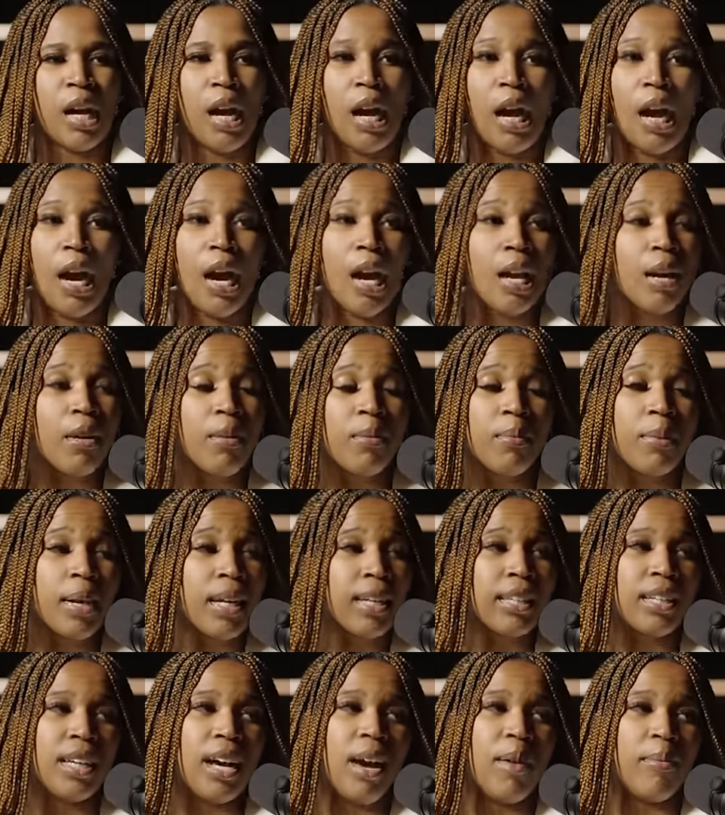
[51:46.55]
i don't
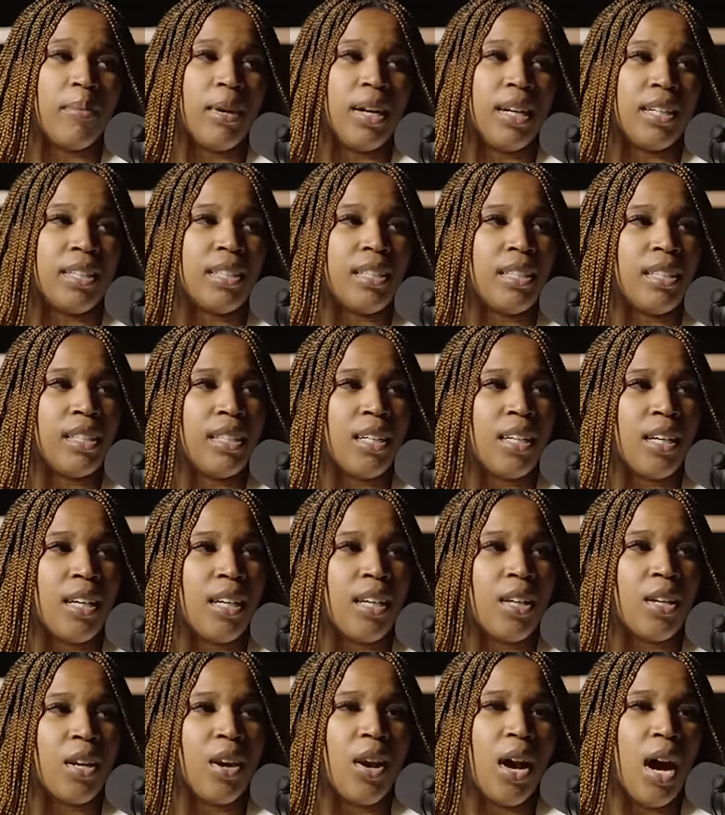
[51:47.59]
make that much
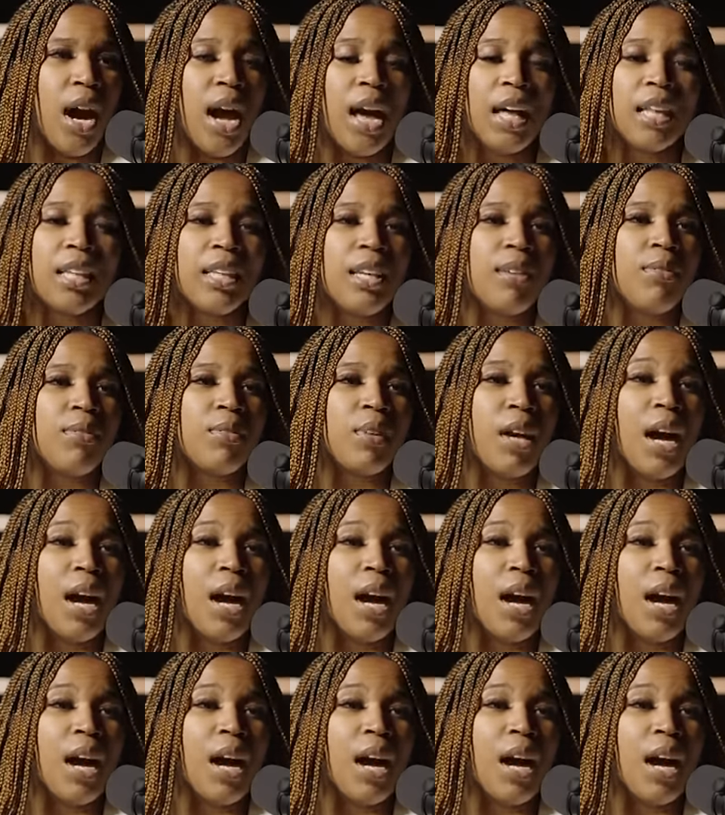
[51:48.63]
you know i lived